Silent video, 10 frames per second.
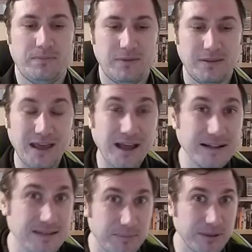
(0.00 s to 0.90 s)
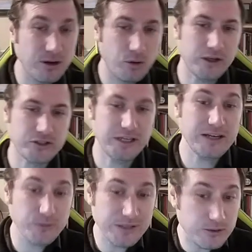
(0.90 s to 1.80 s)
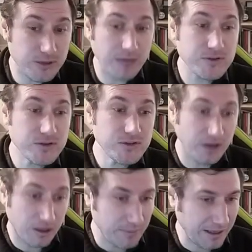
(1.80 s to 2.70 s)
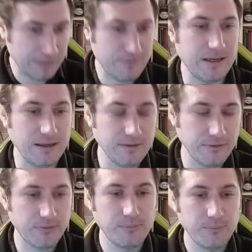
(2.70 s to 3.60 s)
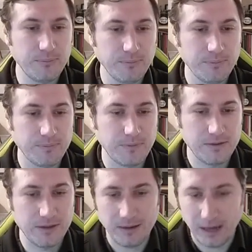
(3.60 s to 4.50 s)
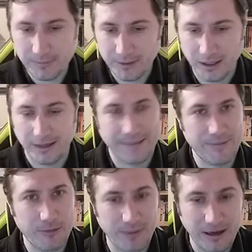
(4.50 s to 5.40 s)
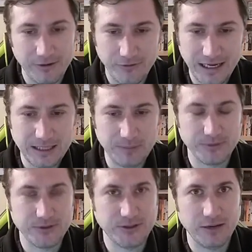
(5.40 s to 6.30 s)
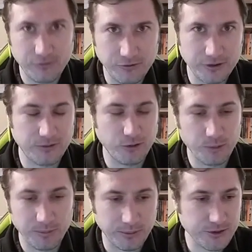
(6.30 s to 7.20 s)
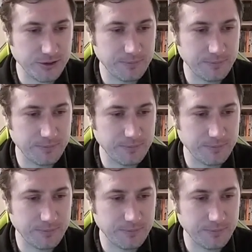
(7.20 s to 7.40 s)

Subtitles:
That's the big question. Yes, we do have some evidence that I'm lying about my 80% free throw proportion.